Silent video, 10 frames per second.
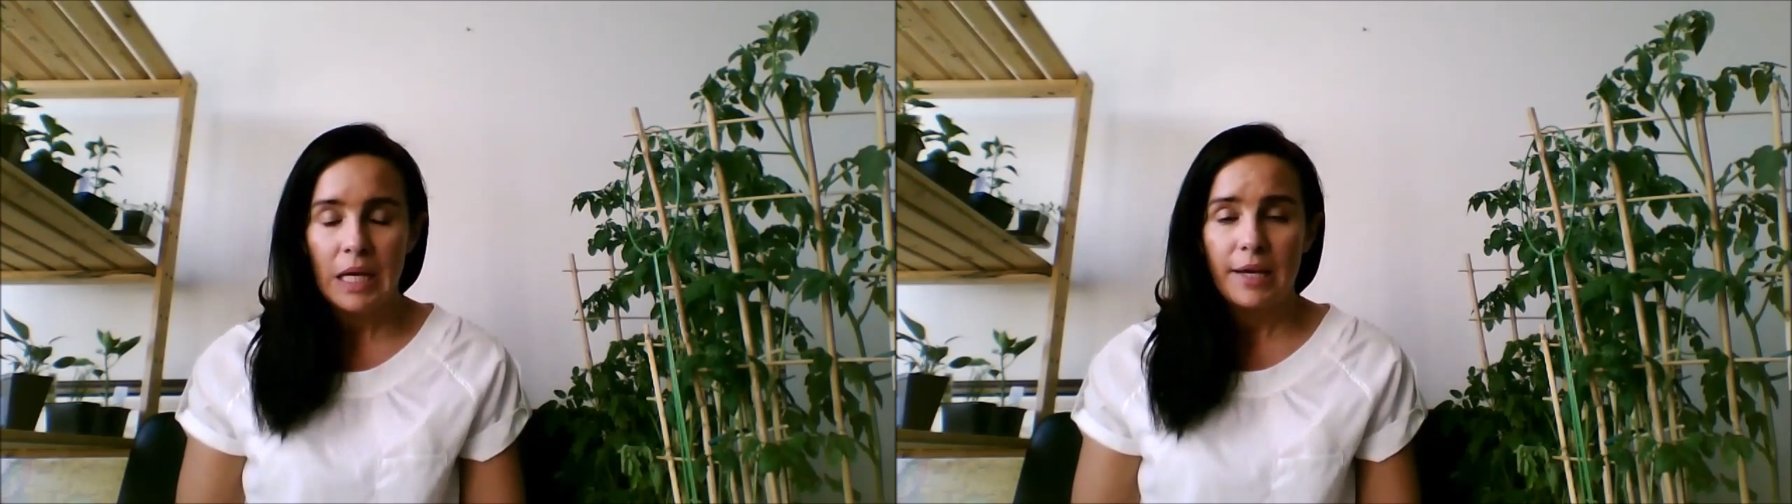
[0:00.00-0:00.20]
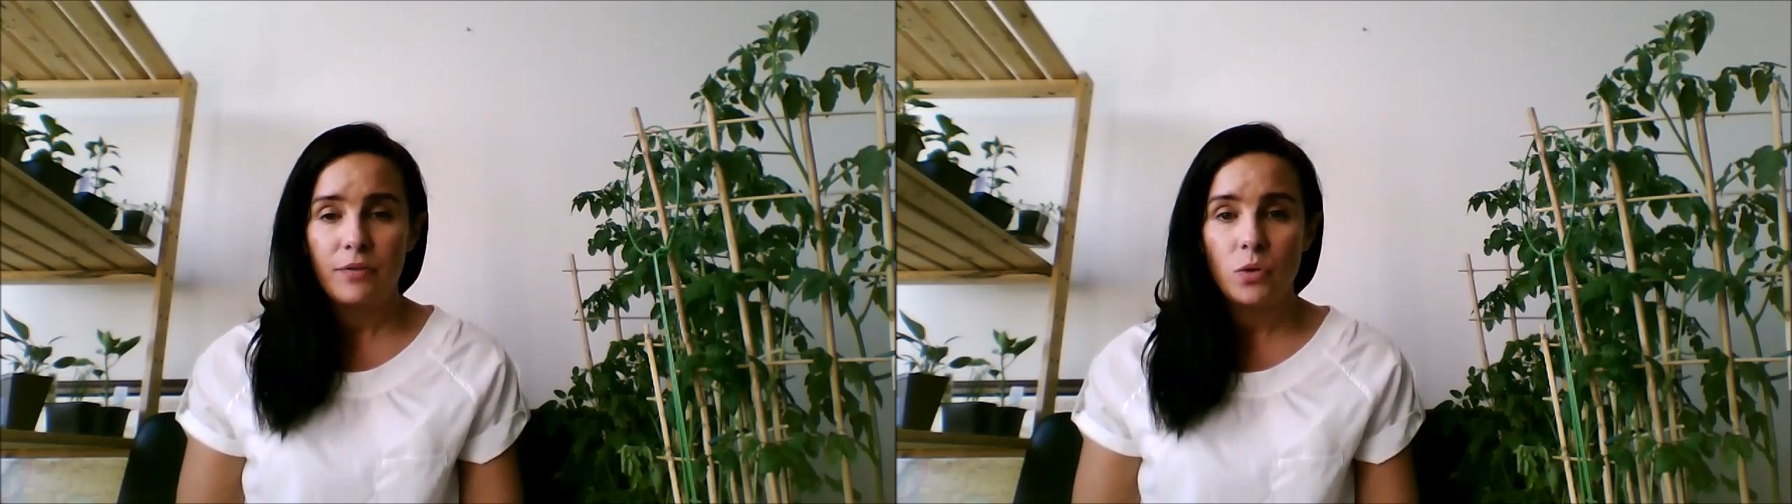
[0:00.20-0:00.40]

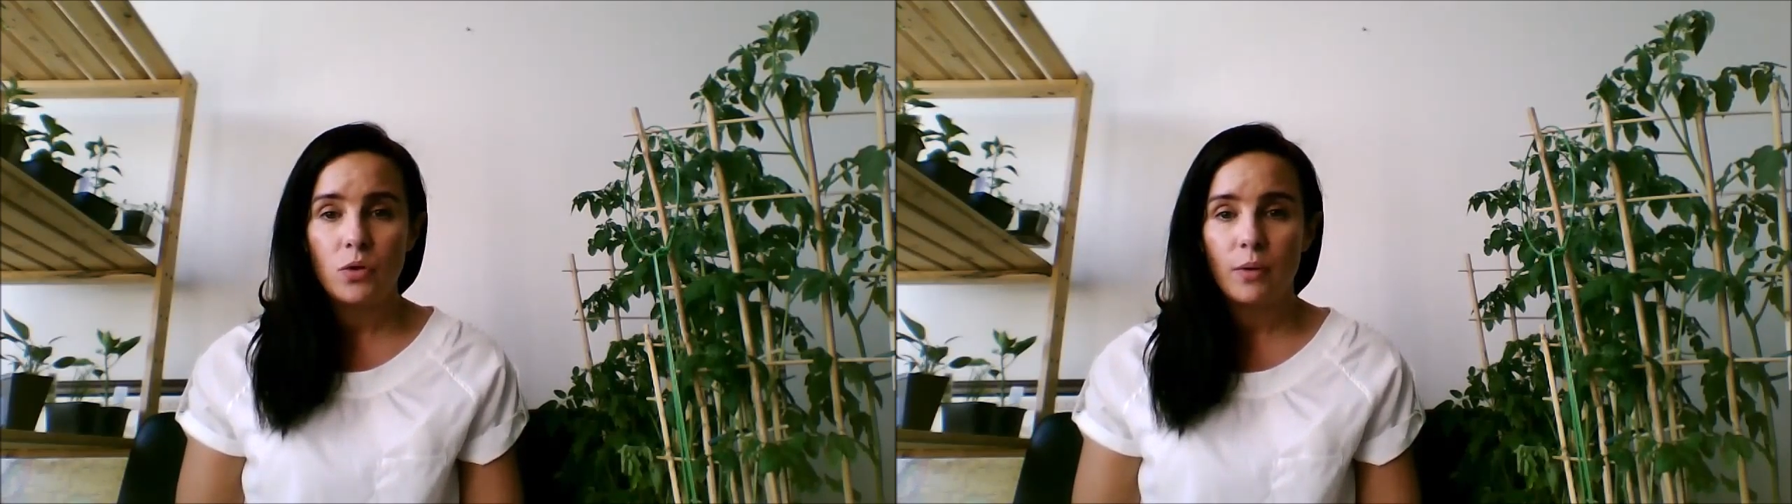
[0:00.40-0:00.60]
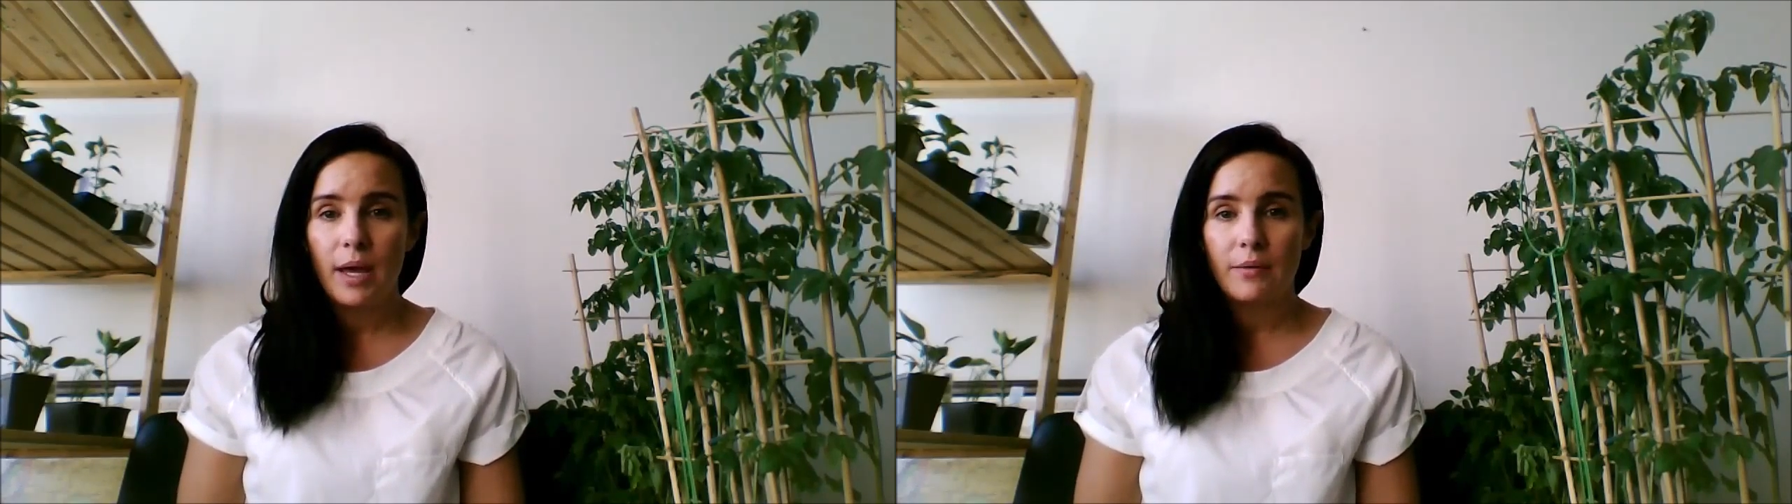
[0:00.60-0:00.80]
if you
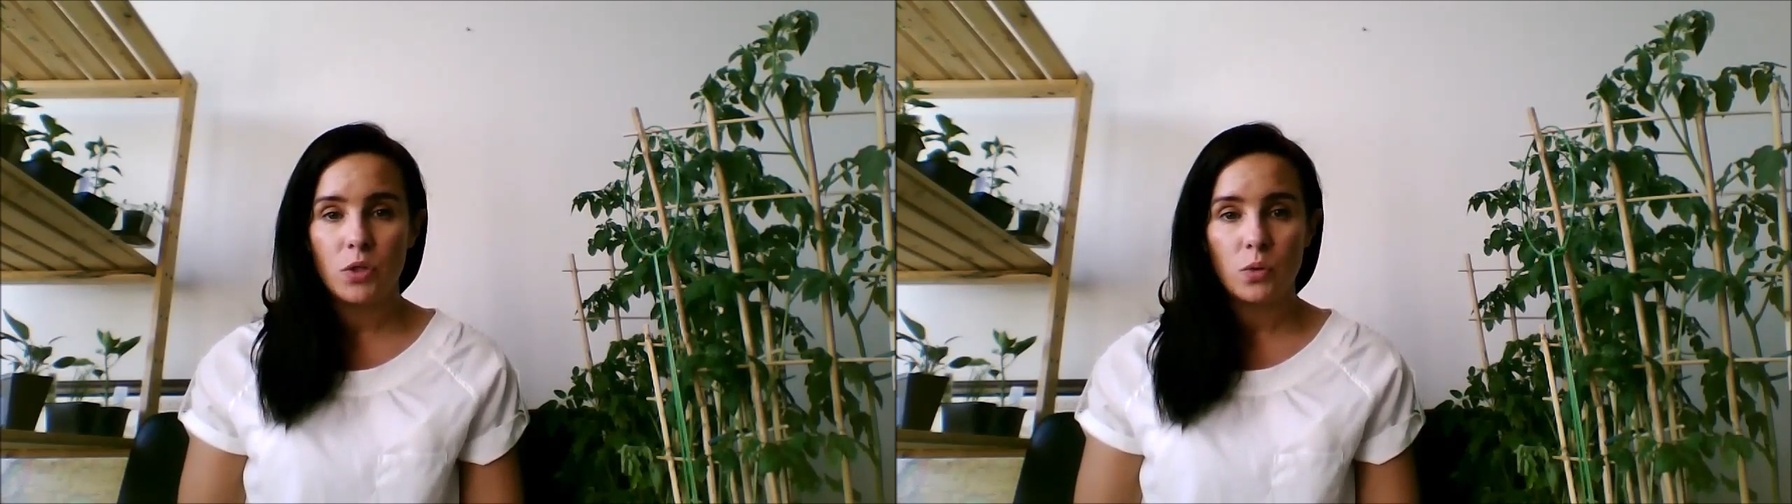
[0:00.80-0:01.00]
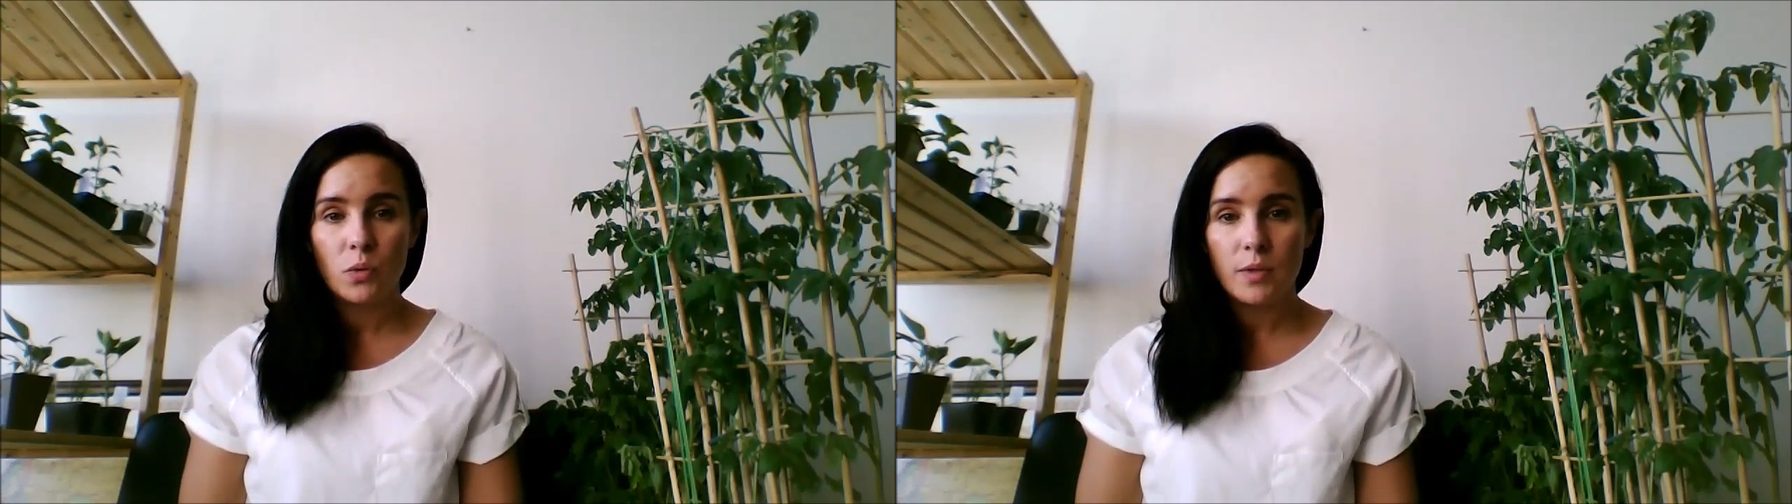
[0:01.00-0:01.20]
don't have
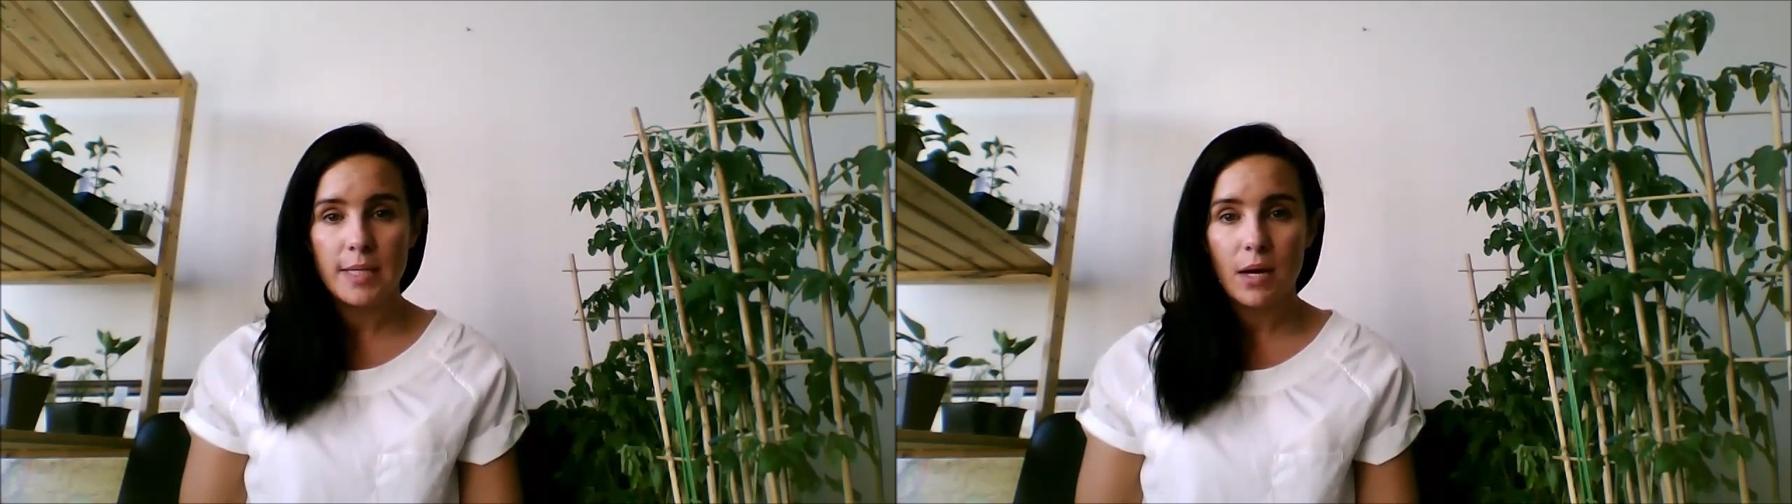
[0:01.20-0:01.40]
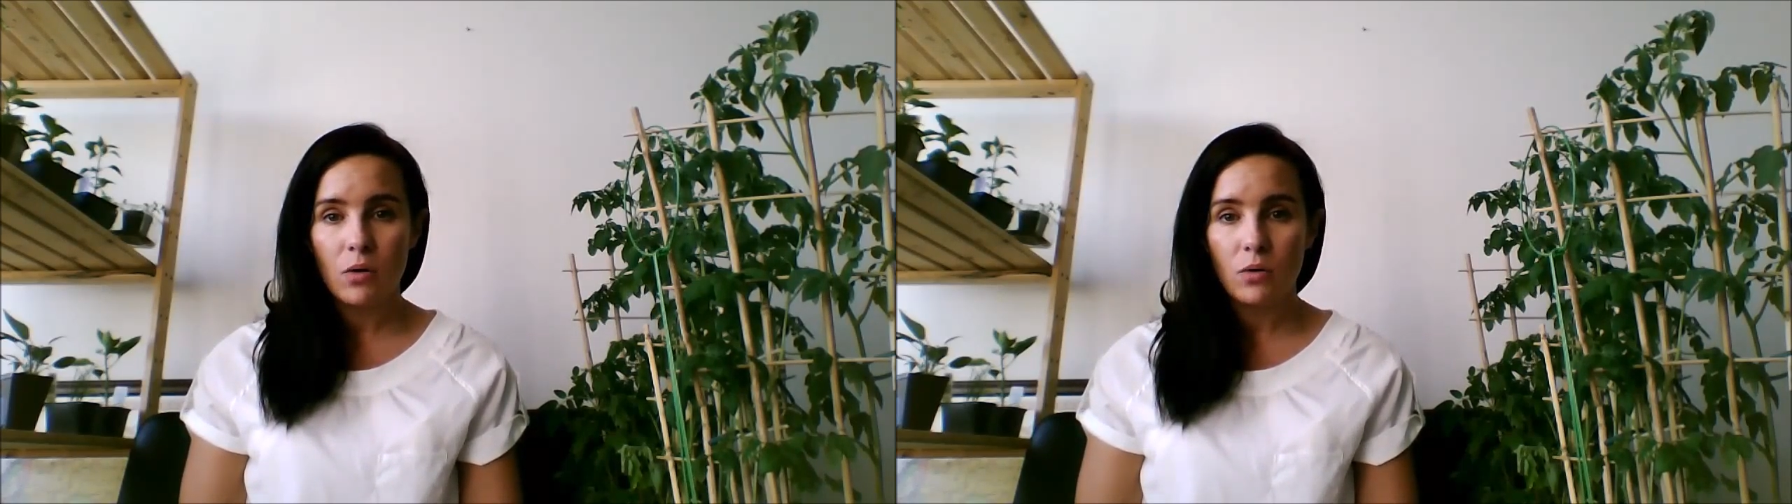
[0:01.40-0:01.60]
tools
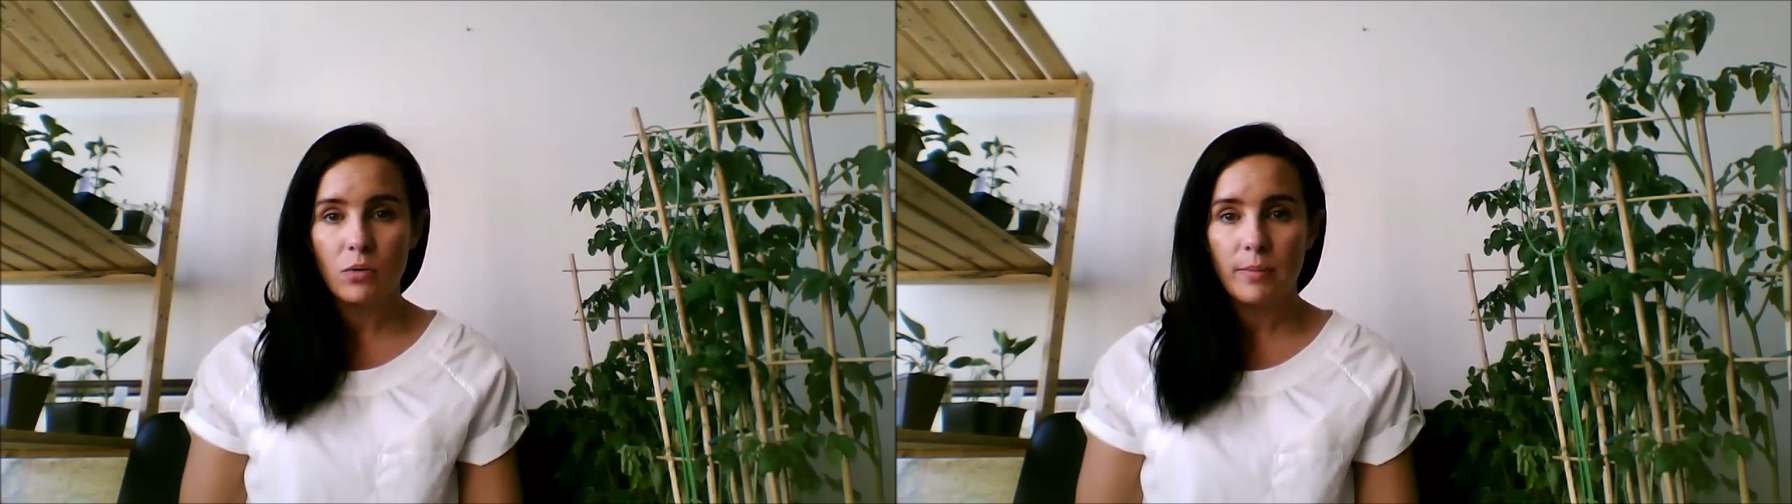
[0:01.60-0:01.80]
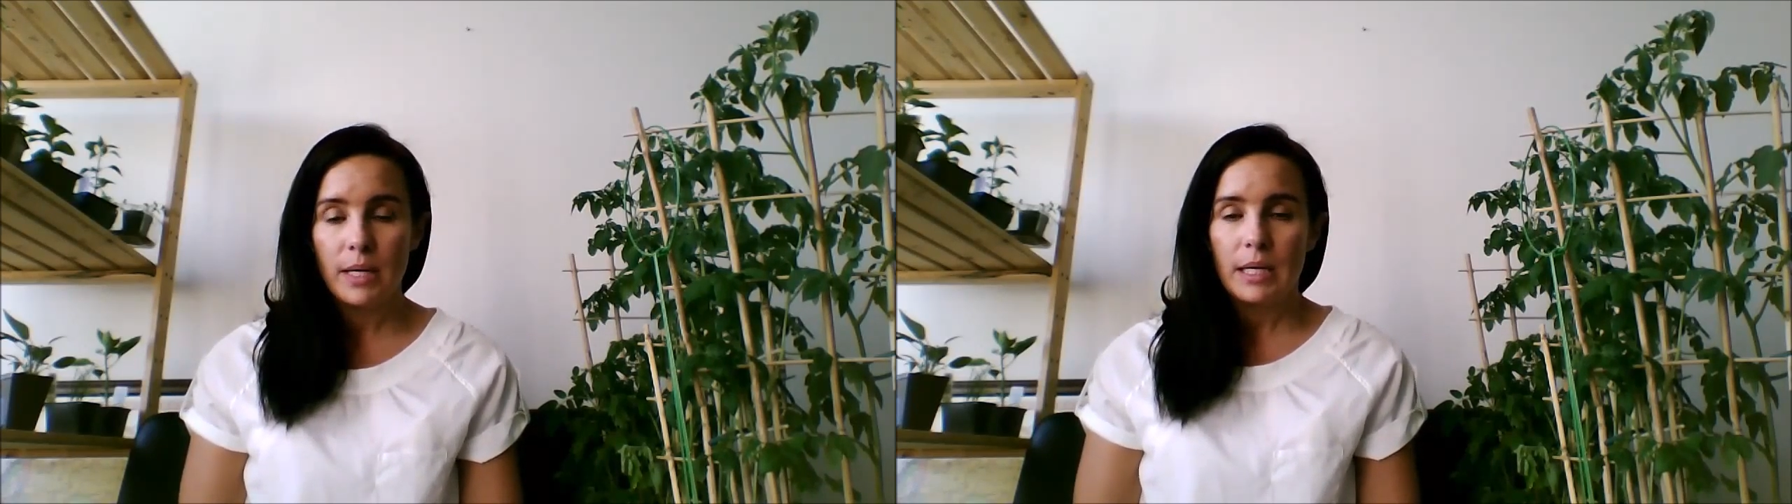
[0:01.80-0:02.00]
at home,